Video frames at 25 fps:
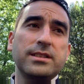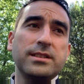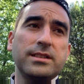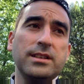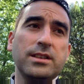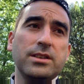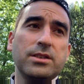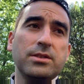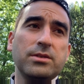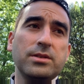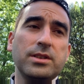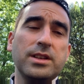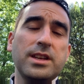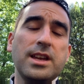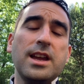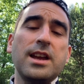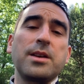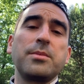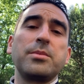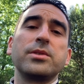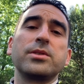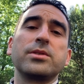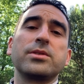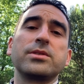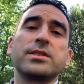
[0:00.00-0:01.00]
you know,
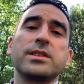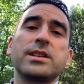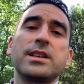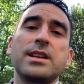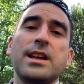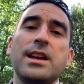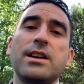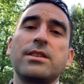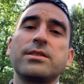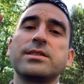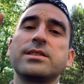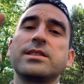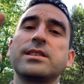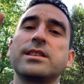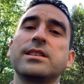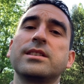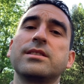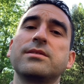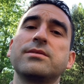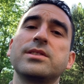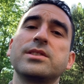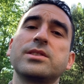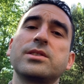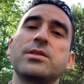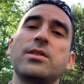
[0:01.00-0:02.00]
Gabriel's announcing
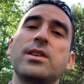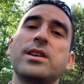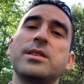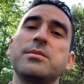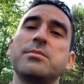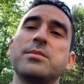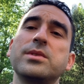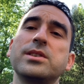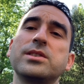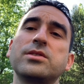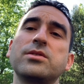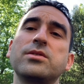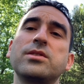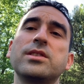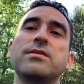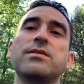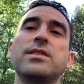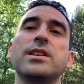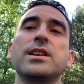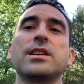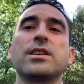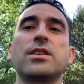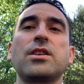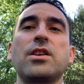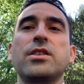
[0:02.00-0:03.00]
of this great mystery of
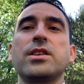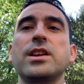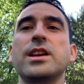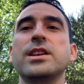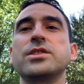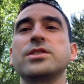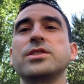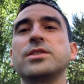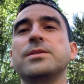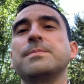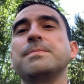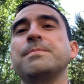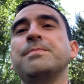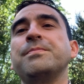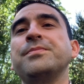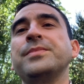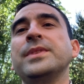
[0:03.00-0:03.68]
the incarnation.